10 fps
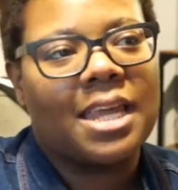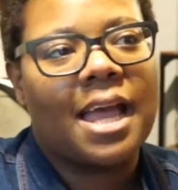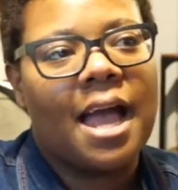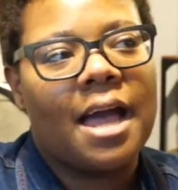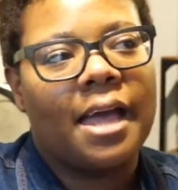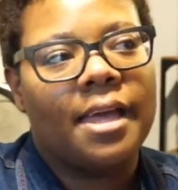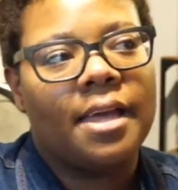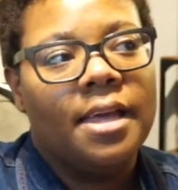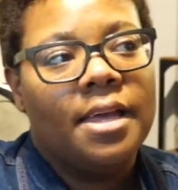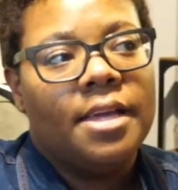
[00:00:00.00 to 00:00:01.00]
Like
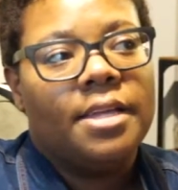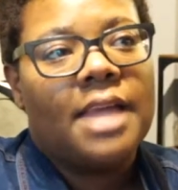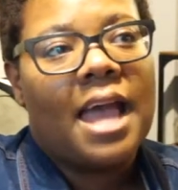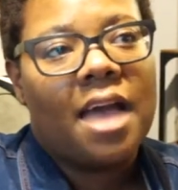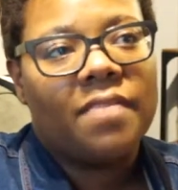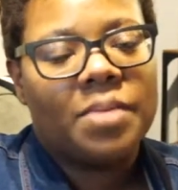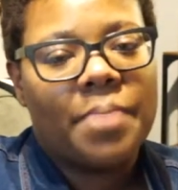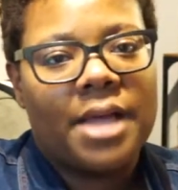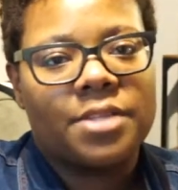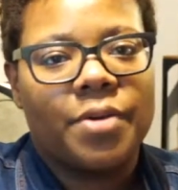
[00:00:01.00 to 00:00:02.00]
I have in the
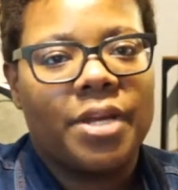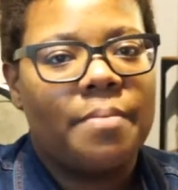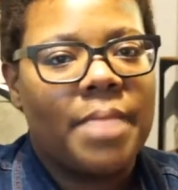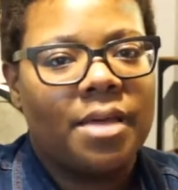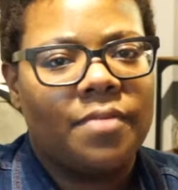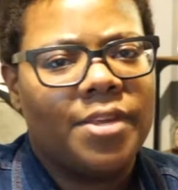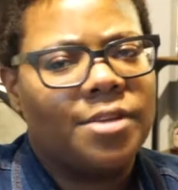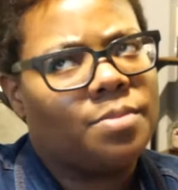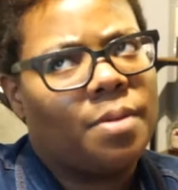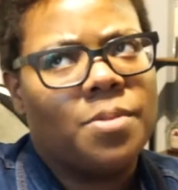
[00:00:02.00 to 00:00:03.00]
past created makeup
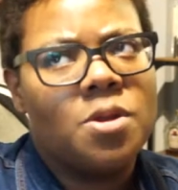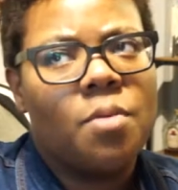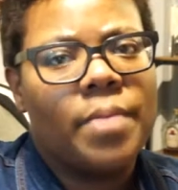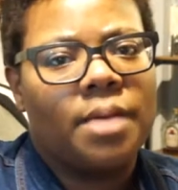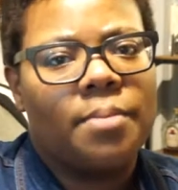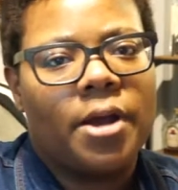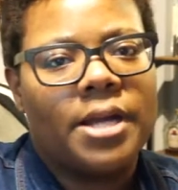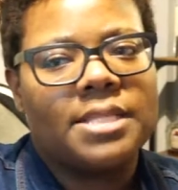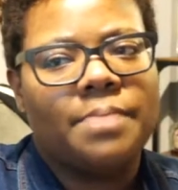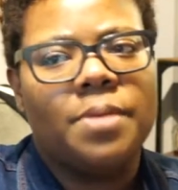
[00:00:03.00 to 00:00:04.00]
videos but I'm no makeup
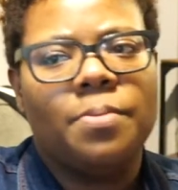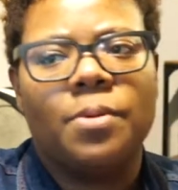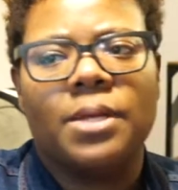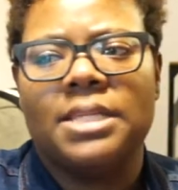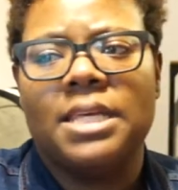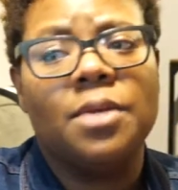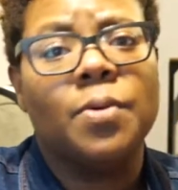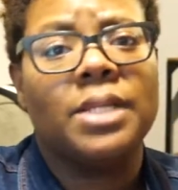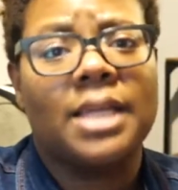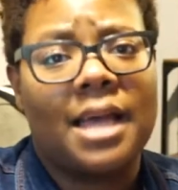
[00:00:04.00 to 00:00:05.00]
artist and people
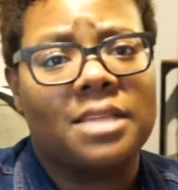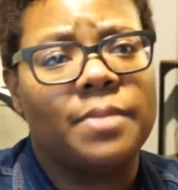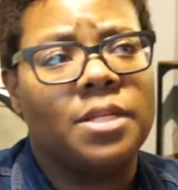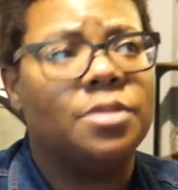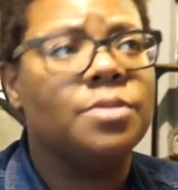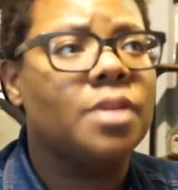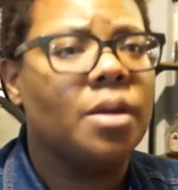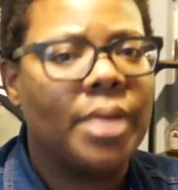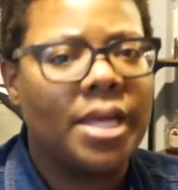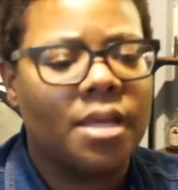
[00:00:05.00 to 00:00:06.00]
continually ask me to do
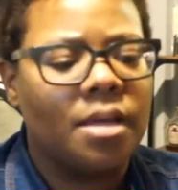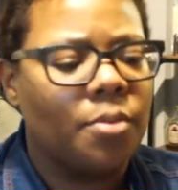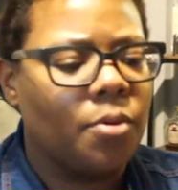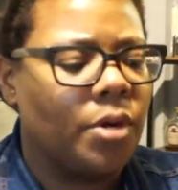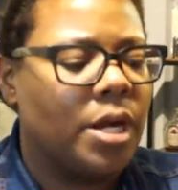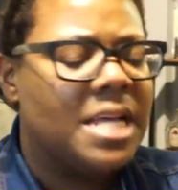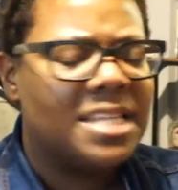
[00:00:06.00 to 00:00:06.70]
their makeup or